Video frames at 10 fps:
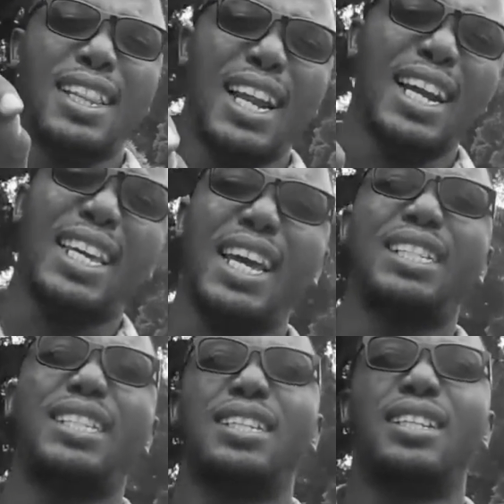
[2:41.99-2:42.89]
then I
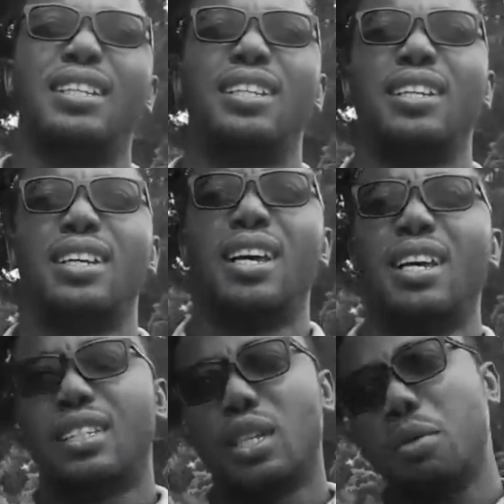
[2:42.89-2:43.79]
guess
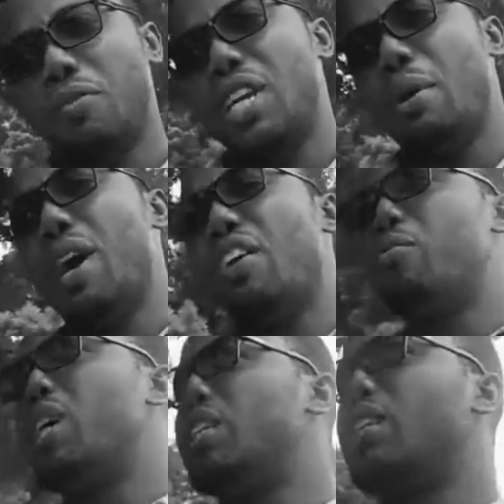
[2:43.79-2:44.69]
some of the
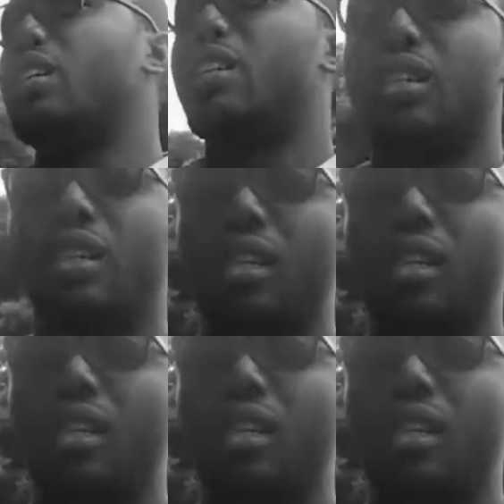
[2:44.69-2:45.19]
above mentioned